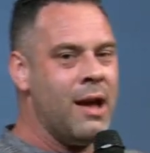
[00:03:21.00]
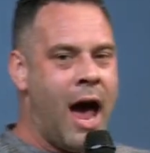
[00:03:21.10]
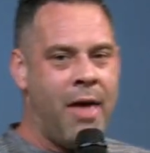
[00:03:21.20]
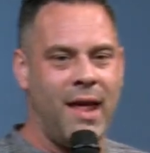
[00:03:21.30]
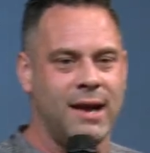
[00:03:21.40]

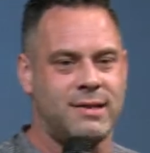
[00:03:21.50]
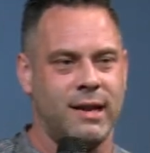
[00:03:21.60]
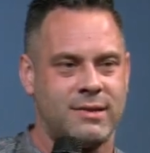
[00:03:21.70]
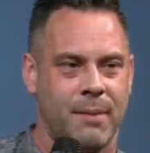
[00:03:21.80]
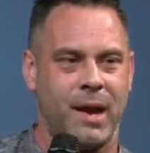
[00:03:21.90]
And then I see
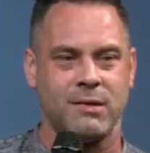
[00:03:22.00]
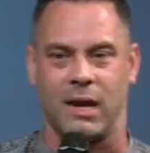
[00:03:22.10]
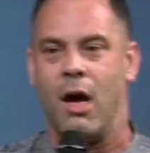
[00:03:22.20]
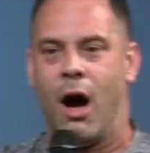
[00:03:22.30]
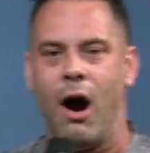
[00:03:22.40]
something else like,
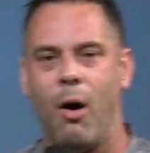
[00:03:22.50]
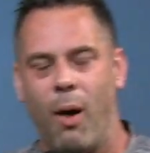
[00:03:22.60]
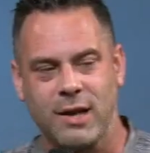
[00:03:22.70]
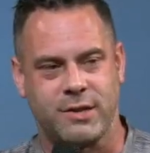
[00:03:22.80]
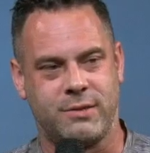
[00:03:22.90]
oh,
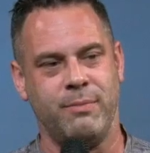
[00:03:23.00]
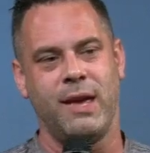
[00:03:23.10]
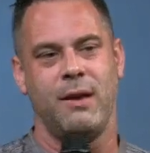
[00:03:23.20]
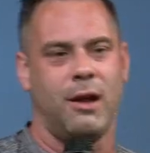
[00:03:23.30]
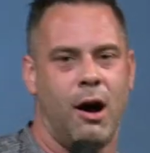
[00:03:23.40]
watch
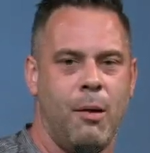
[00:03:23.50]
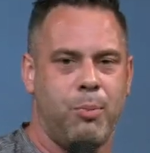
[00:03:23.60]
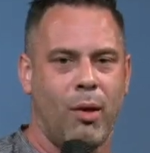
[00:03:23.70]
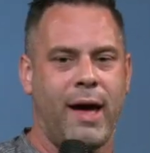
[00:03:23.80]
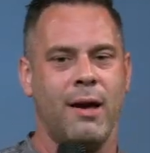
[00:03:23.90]
me,
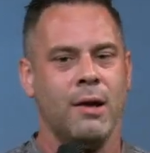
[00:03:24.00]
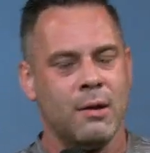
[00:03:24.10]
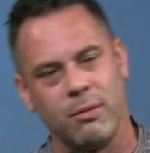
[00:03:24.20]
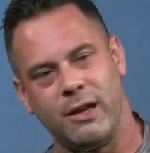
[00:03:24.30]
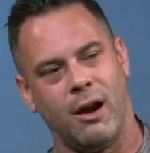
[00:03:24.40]
play,
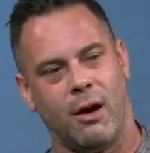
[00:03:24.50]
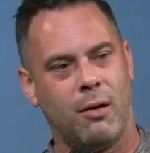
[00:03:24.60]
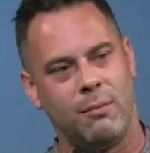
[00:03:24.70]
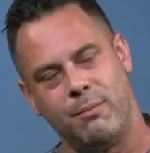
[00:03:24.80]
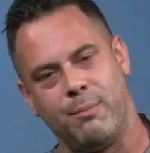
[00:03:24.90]

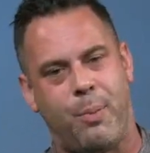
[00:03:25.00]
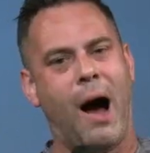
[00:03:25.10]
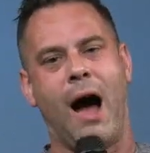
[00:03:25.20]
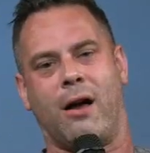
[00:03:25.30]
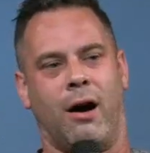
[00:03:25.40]

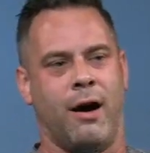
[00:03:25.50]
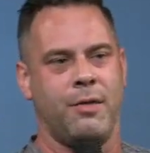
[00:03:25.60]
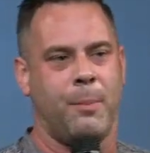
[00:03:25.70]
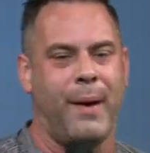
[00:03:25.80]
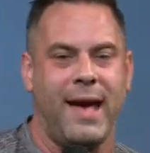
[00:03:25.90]
Bach on
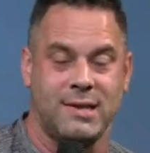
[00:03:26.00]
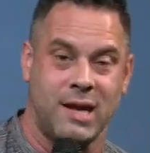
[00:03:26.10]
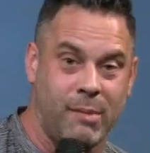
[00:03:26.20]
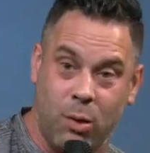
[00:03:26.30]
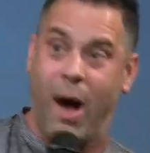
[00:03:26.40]
the bass. And
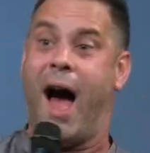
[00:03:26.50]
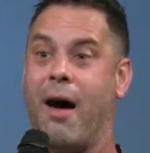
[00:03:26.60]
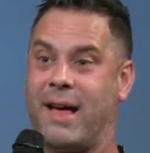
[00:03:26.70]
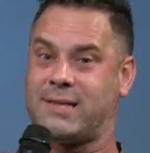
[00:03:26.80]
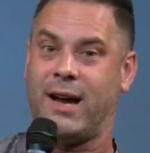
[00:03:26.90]
I'm like, wow,
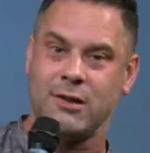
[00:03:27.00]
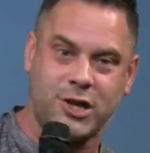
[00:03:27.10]
that sounds